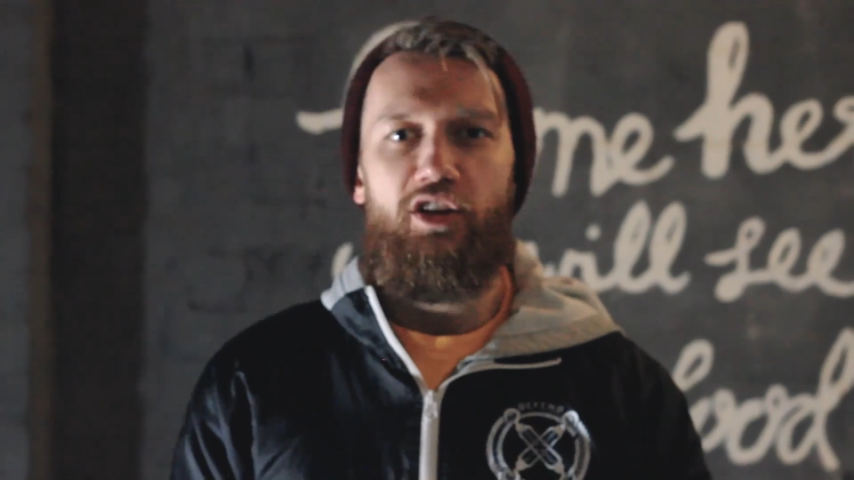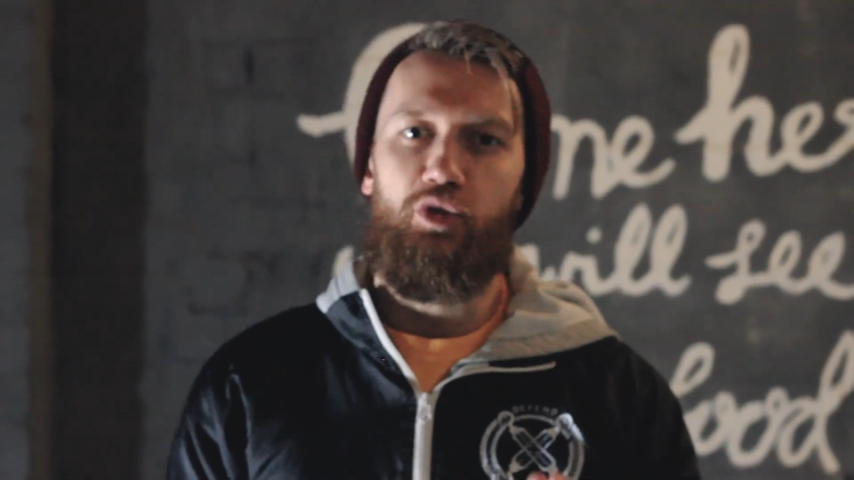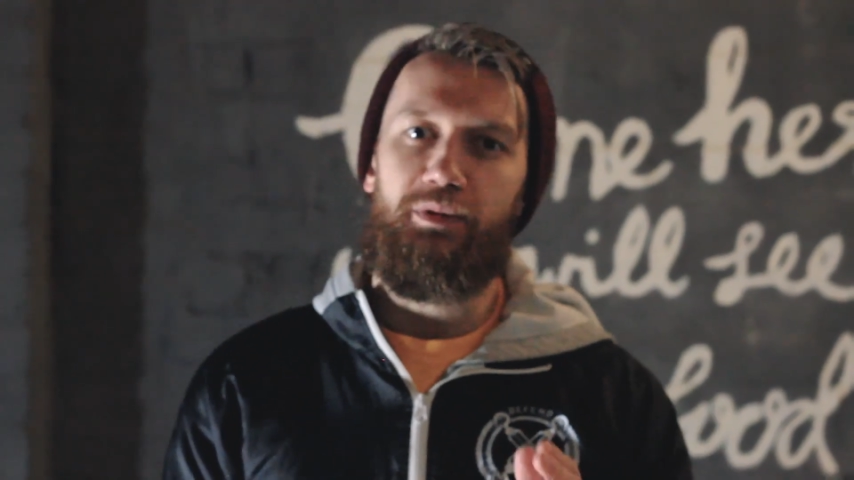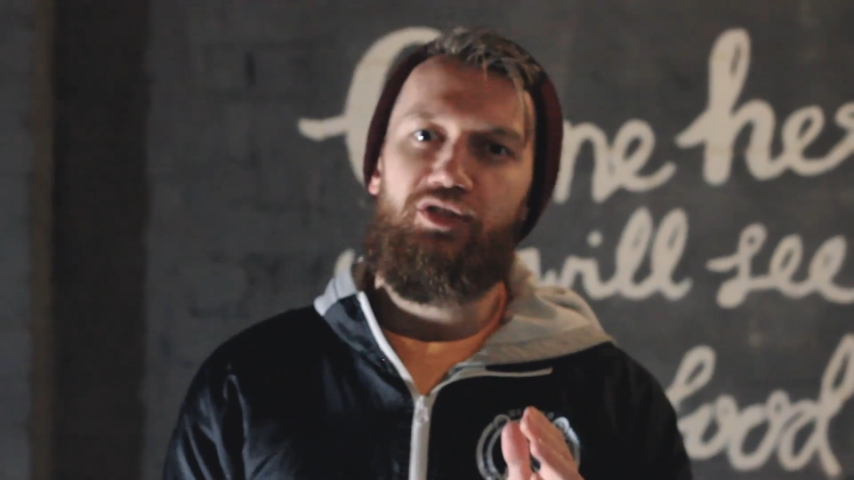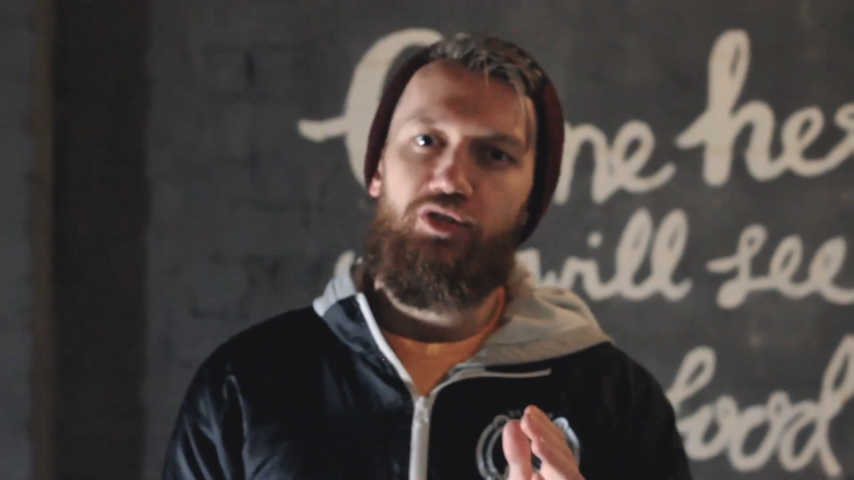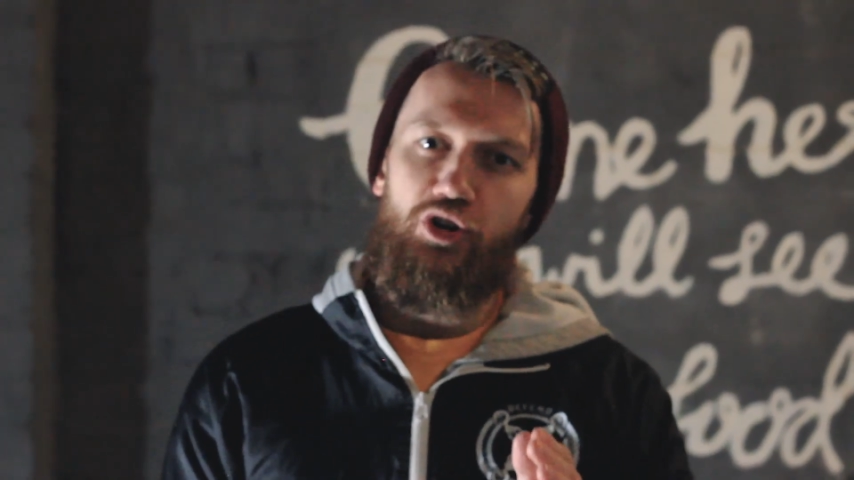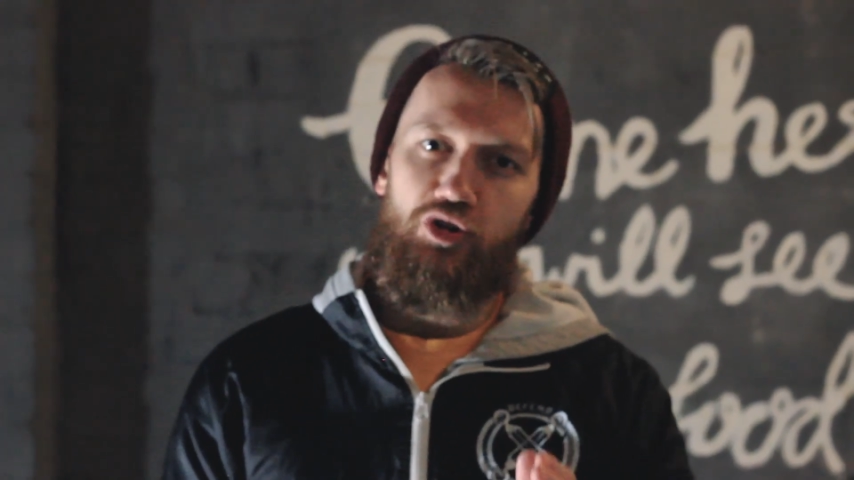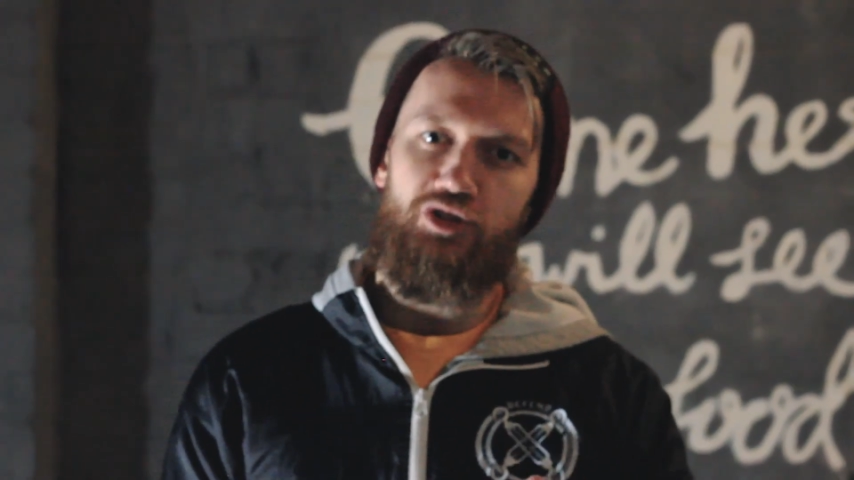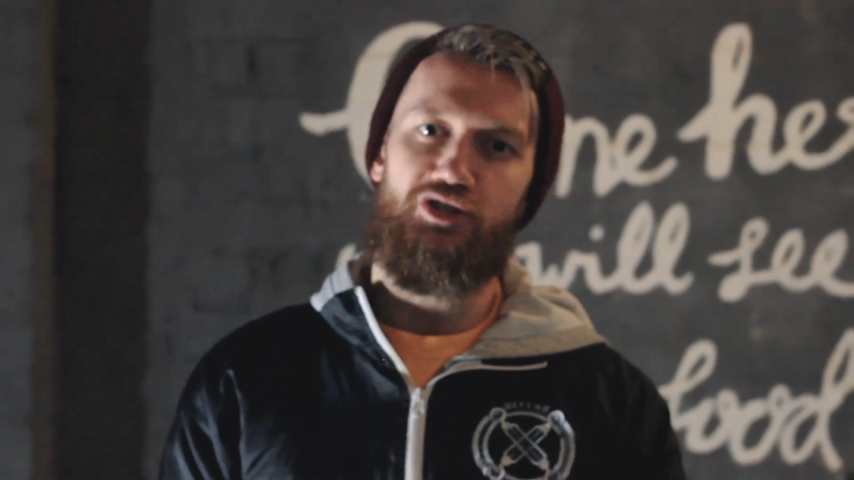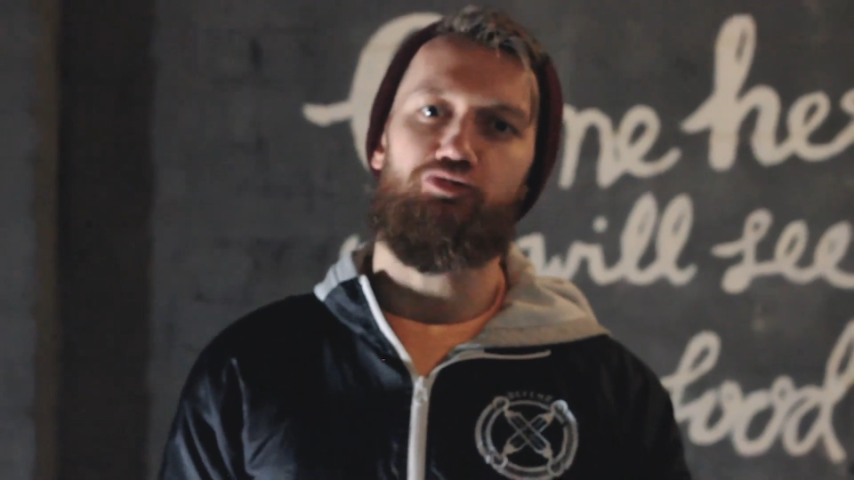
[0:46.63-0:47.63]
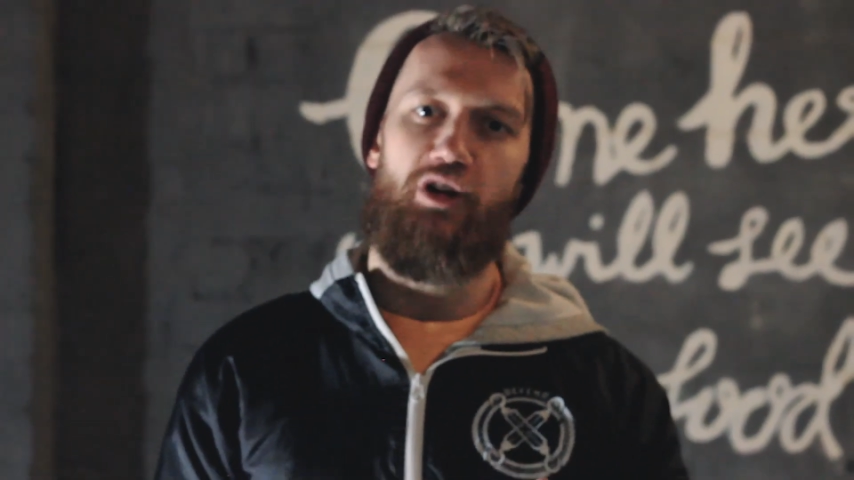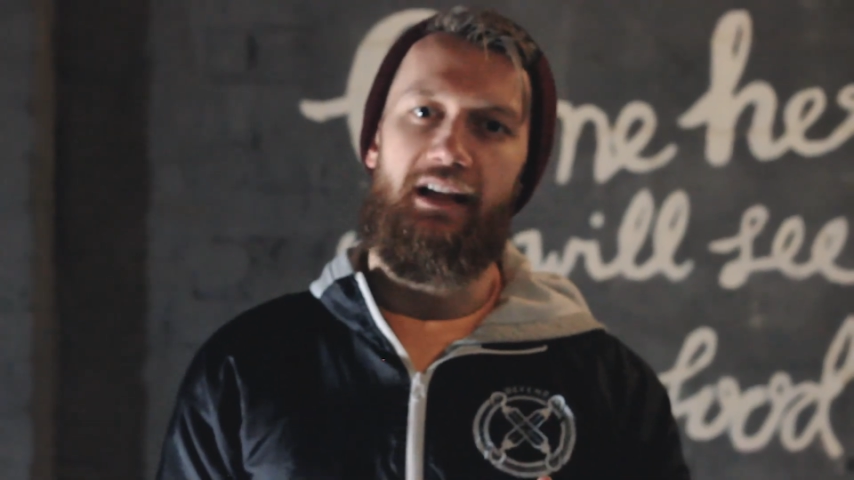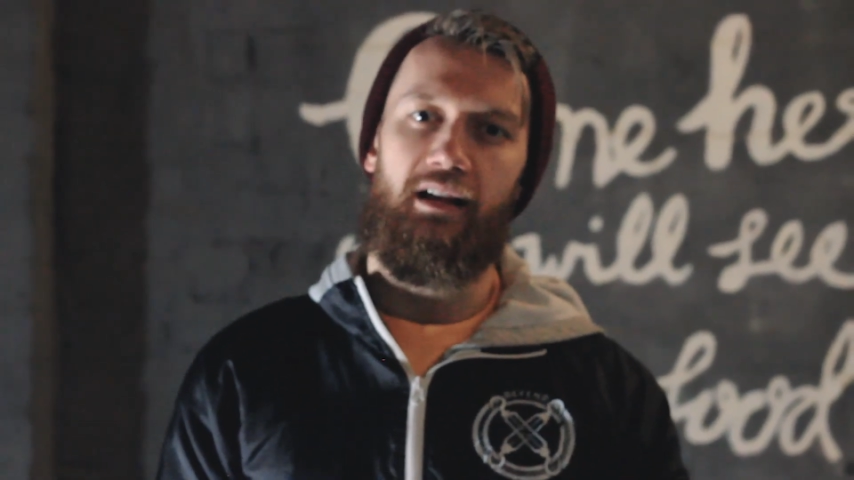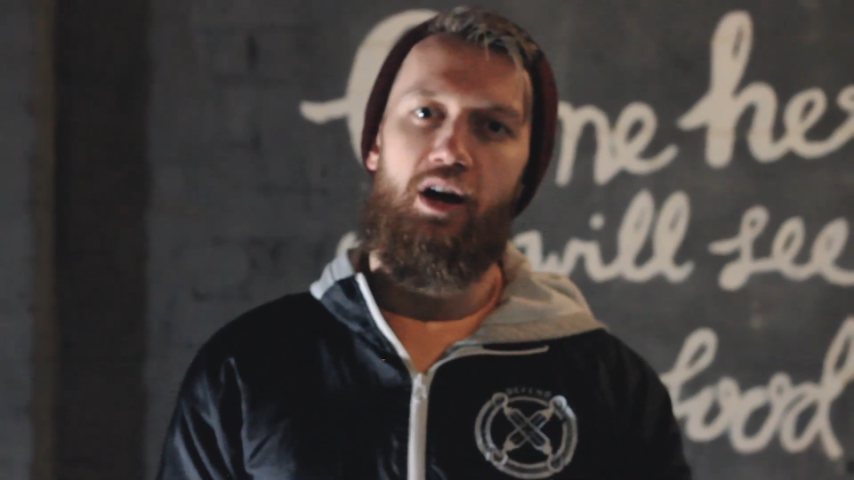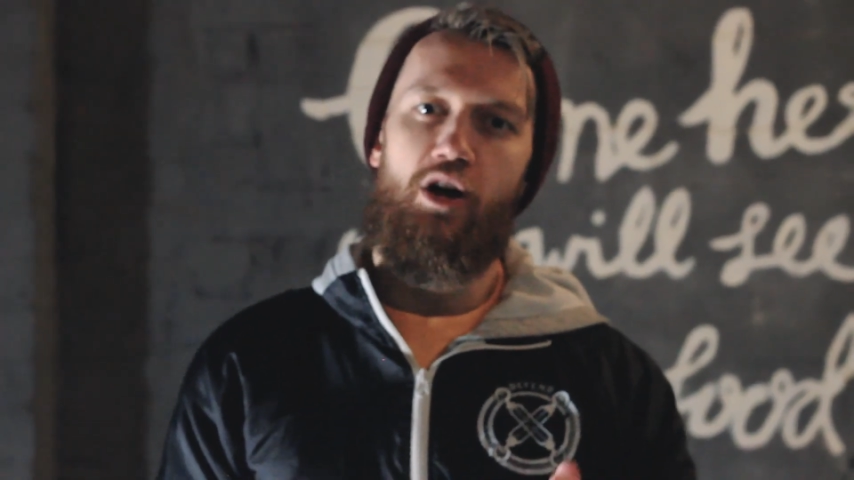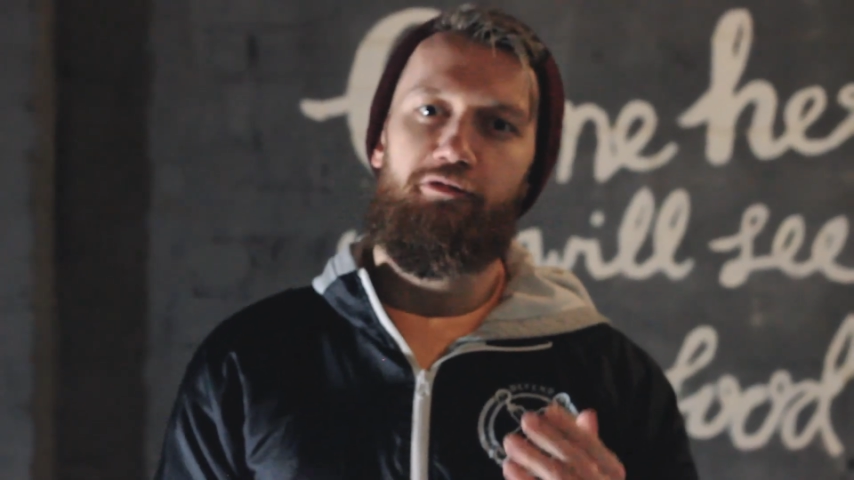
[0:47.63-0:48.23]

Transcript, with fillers: you'll be stood across the ring